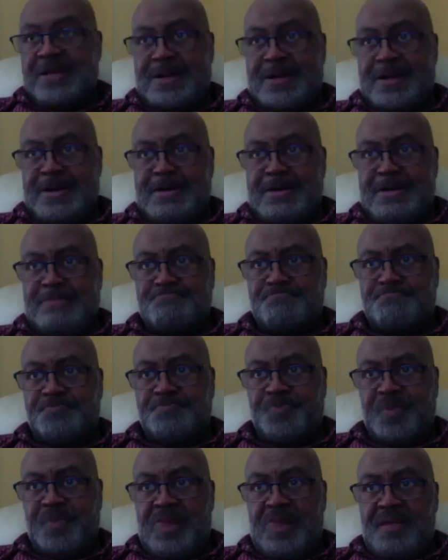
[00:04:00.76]
Um,
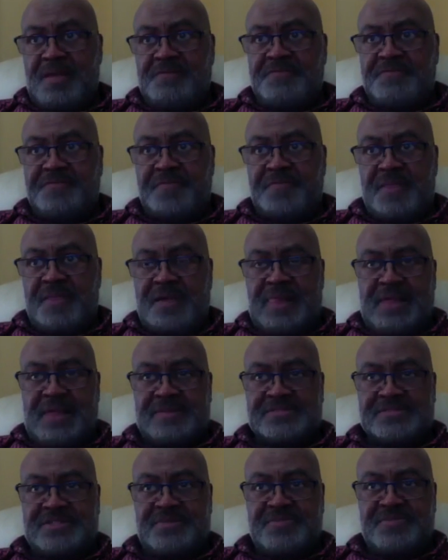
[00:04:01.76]

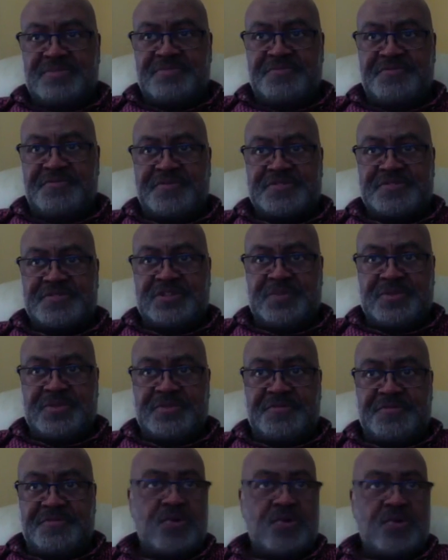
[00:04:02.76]
some of the
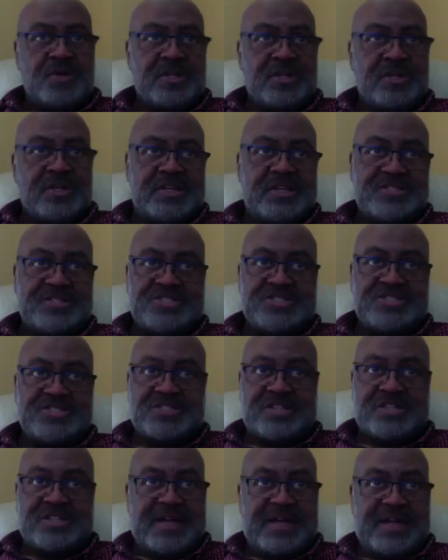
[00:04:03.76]
vocalists.
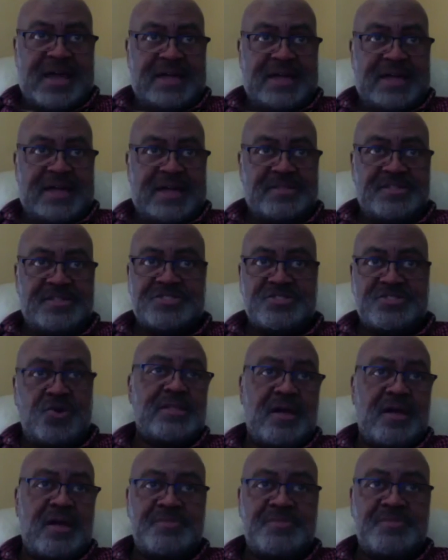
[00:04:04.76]
I listen. Oh, I
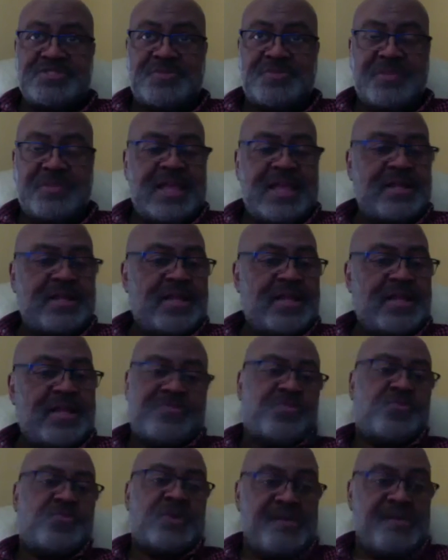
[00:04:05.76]
love me some
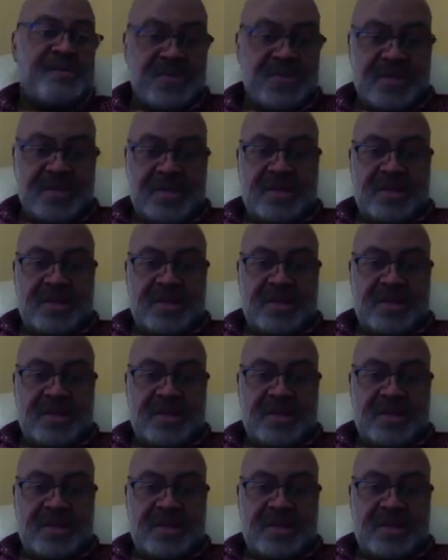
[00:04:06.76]
Layla Hathaway.